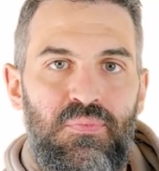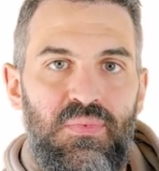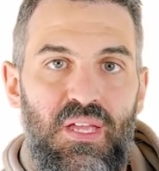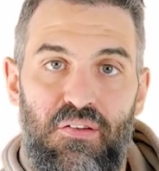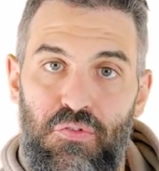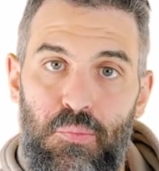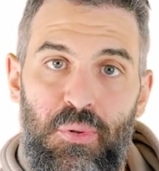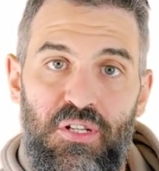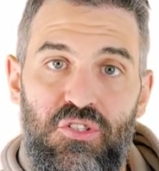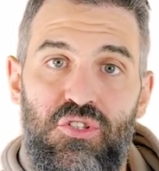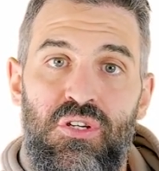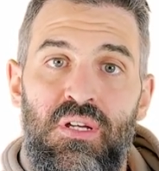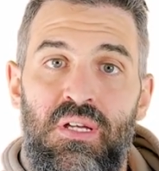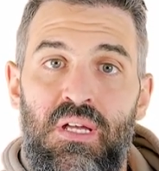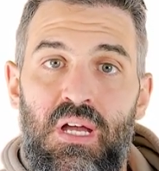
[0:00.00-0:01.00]
Now, if you
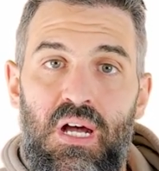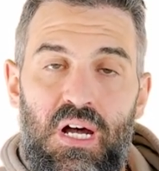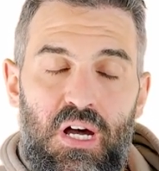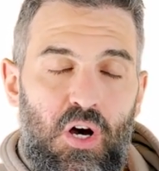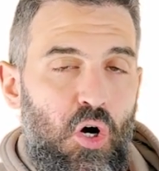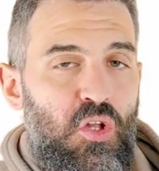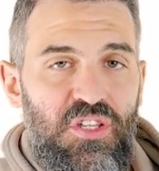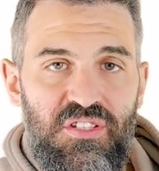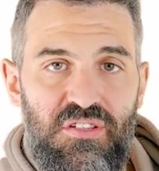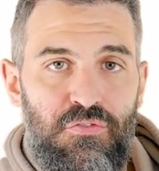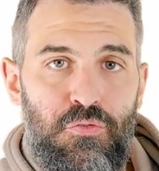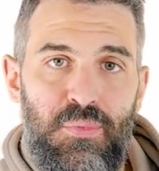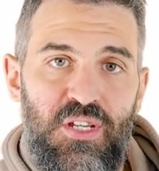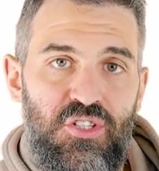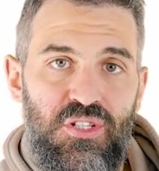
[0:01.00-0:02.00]
punch uh, all this
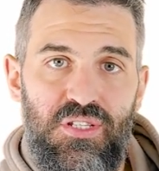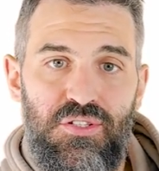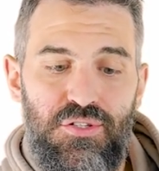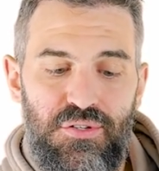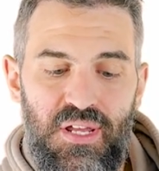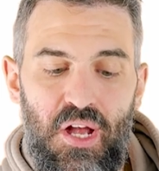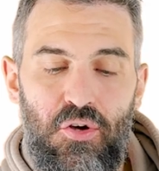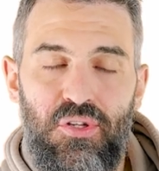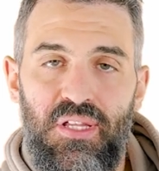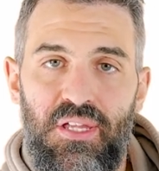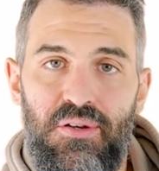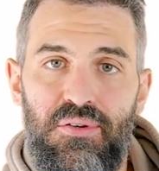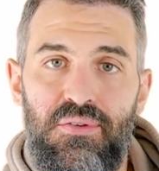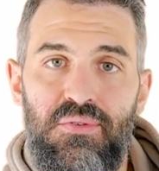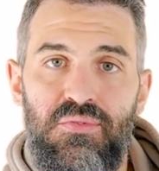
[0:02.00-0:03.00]
information into your
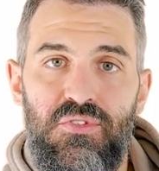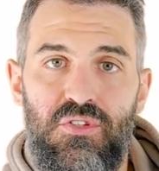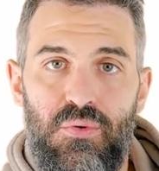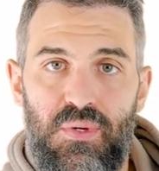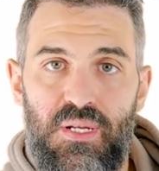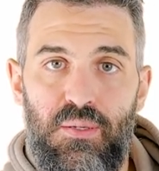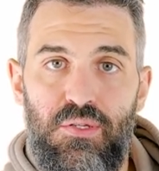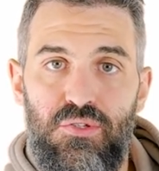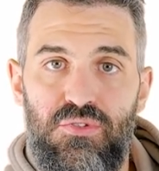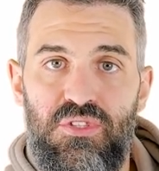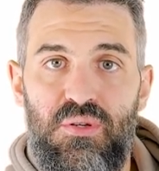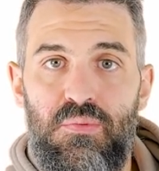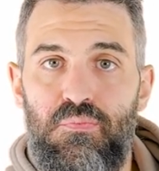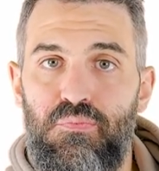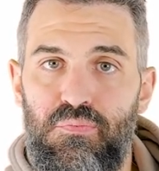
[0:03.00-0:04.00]
calculator, so we're going to use
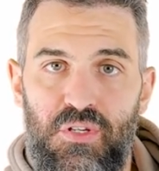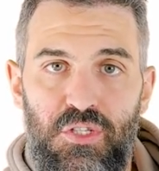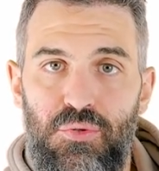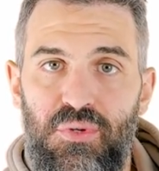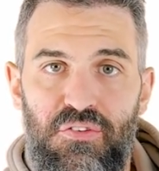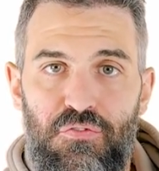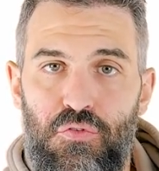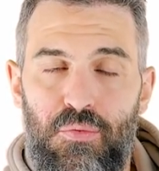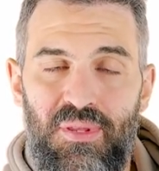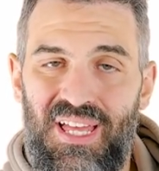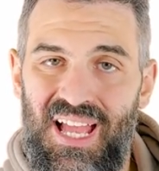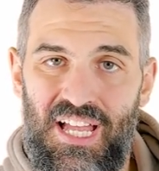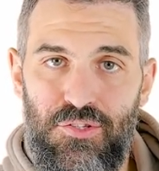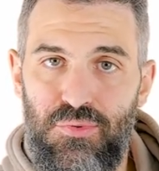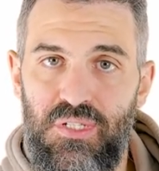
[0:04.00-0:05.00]
the annuity formula
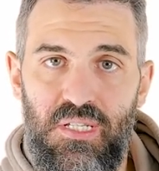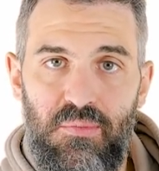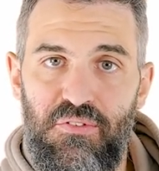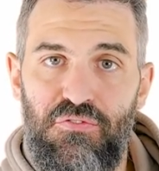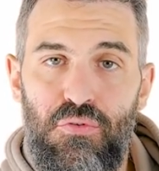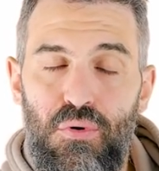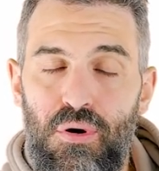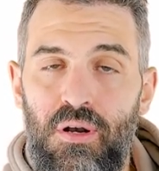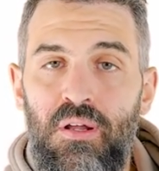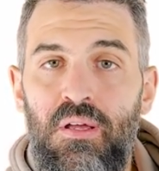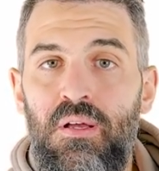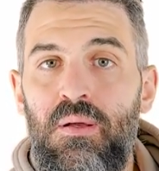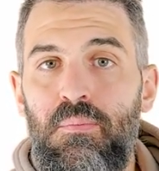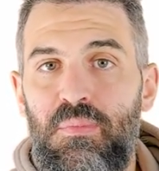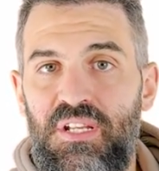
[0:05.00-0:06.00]
as we did before,
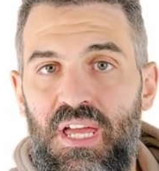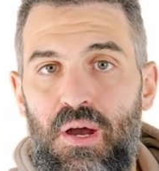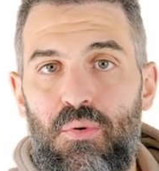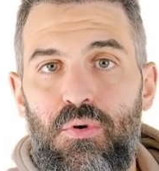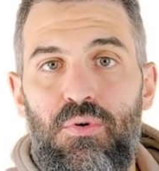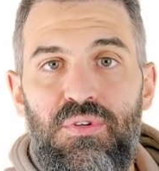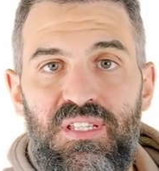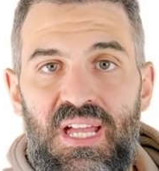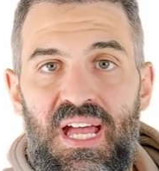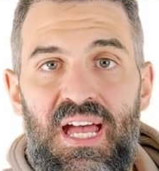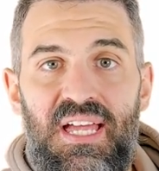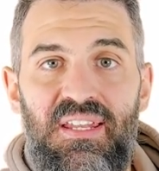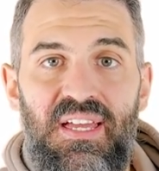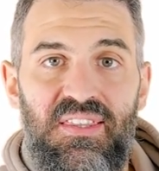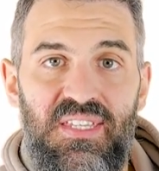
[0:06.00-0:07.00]
but now we're going to
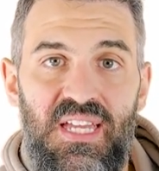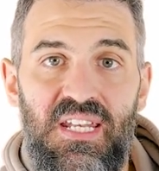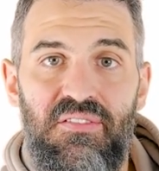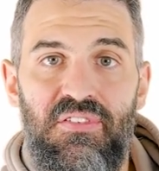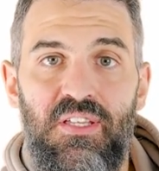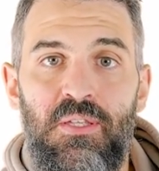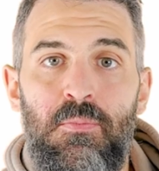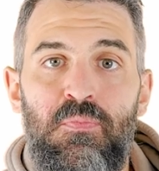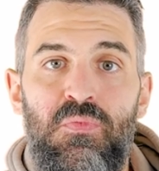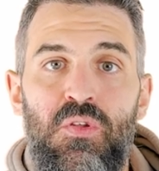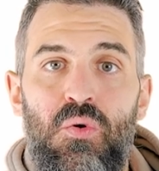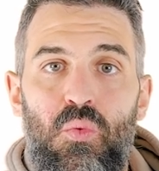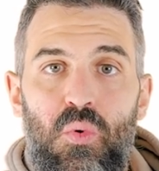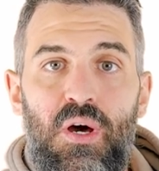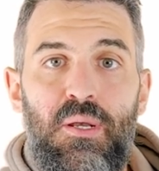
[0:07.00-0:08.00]
add at the end of it
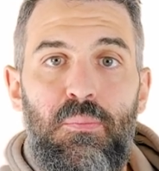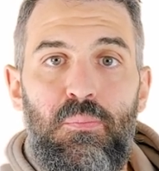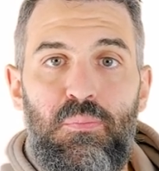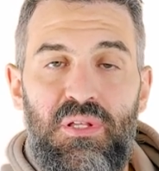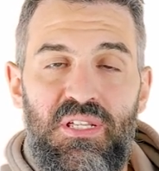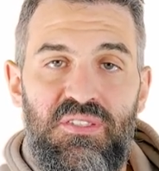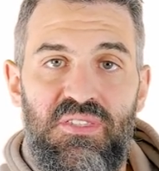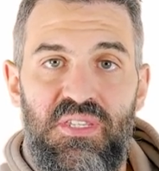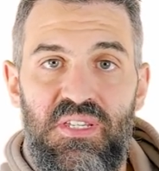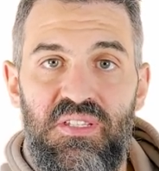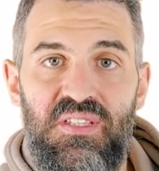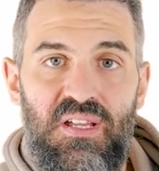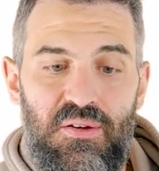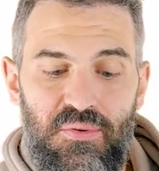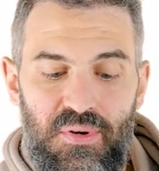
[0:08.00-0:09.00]
1 plus the
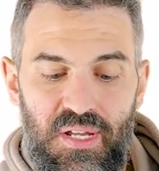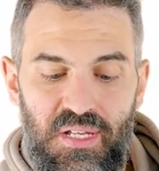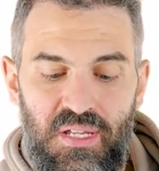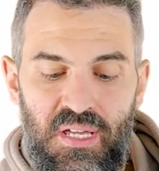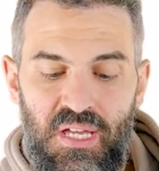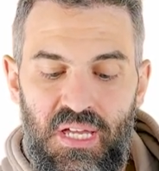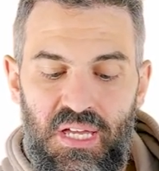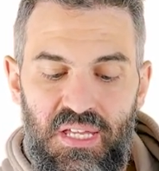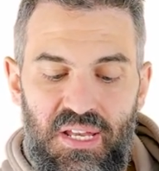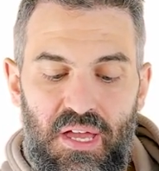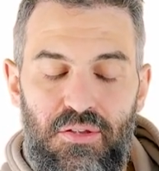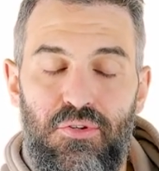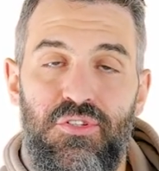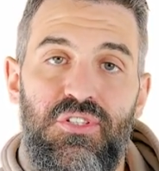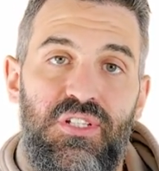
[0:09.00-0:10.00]
discount rate, and now
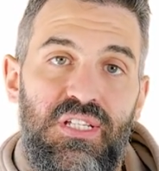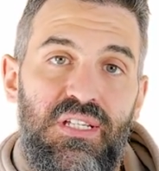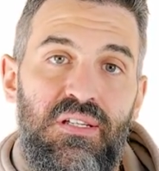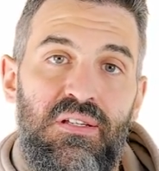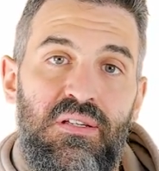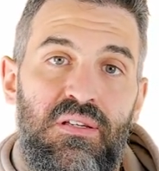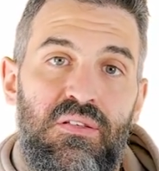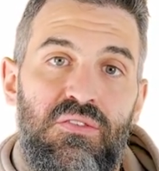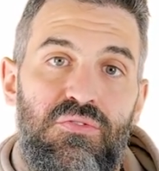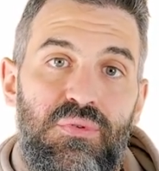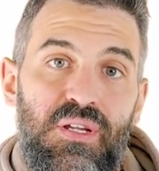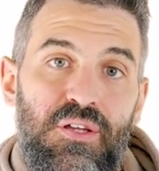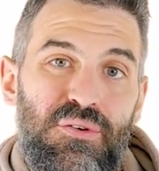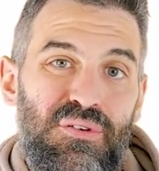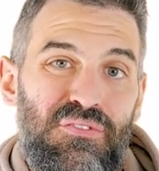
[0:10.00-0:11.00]
you'll see
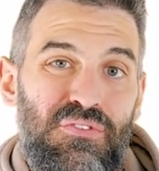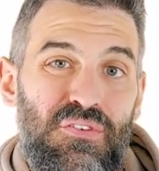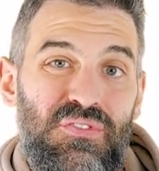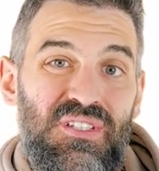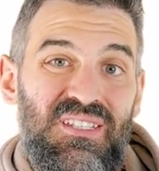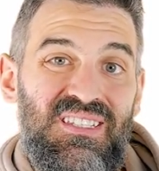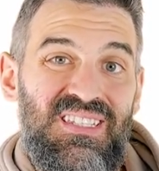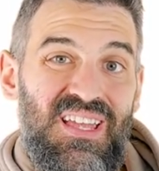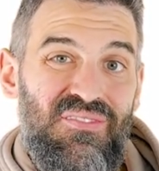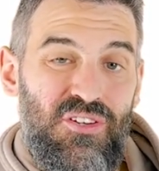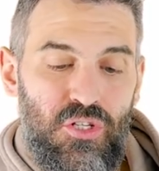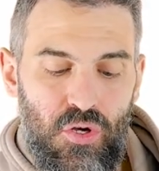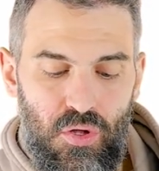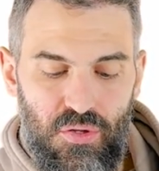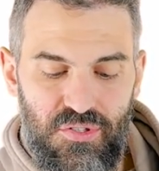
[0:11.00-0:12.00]

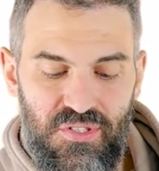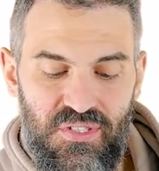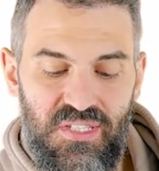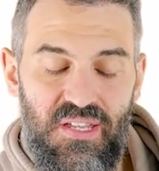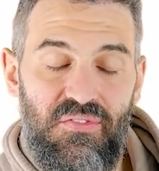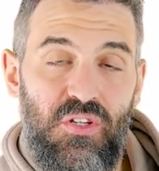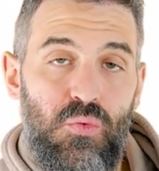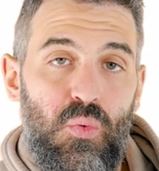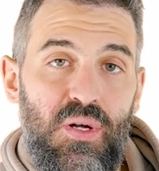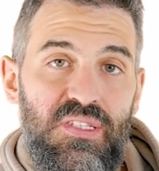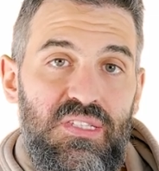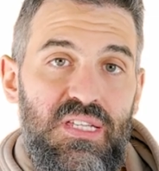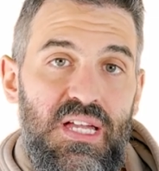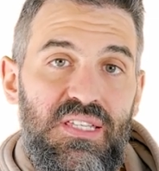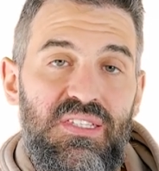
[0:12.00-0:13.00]

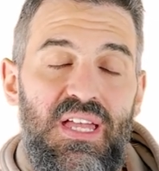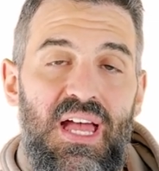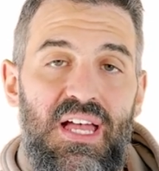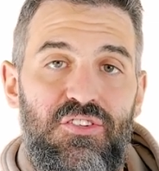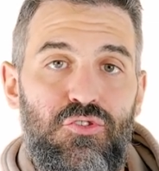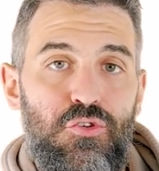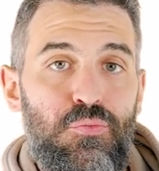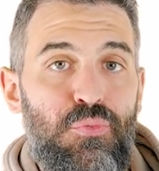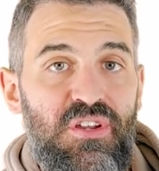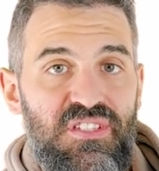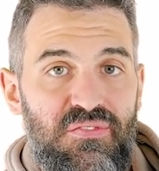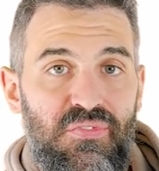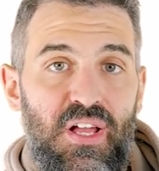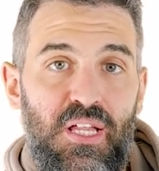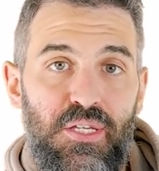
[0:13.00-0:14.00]
$357.71 as your
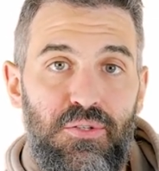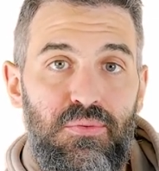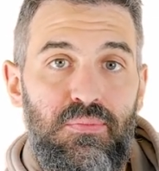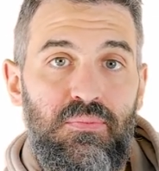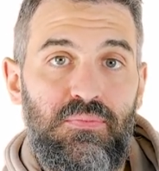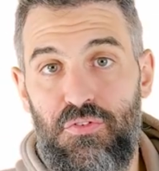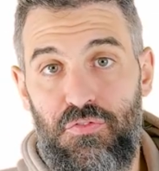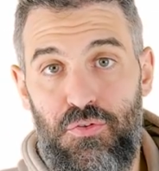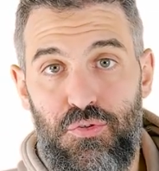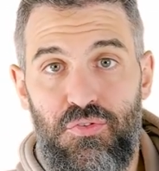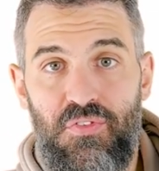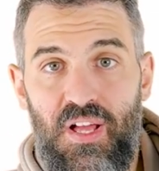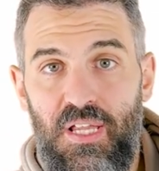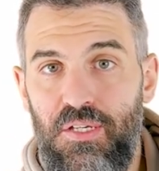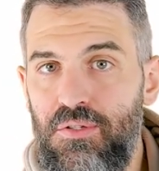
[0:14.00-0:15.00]
present value. The future
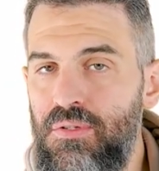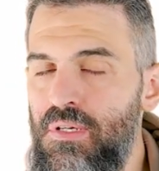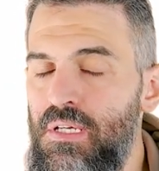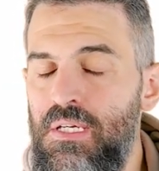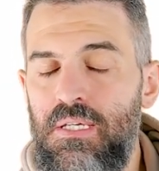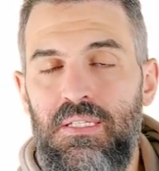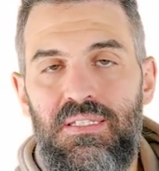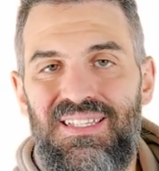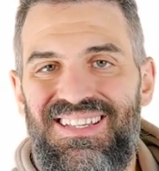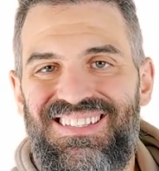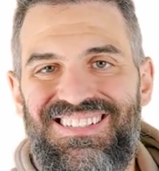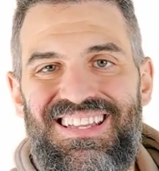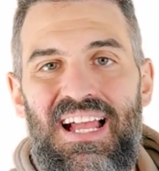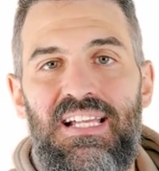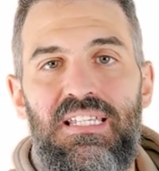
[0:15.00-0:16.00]
value, it's the
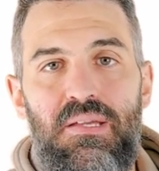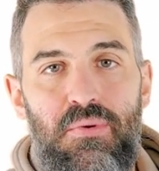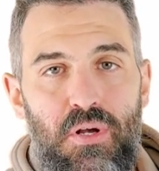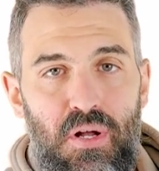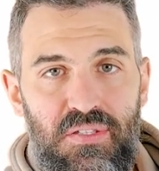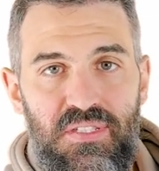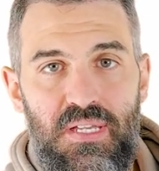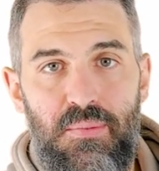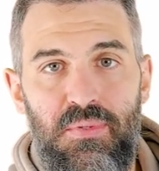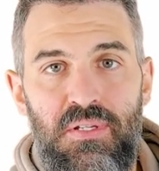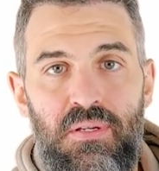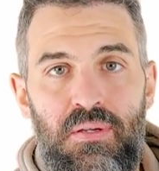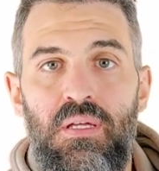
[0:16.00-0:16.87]
exact same concept.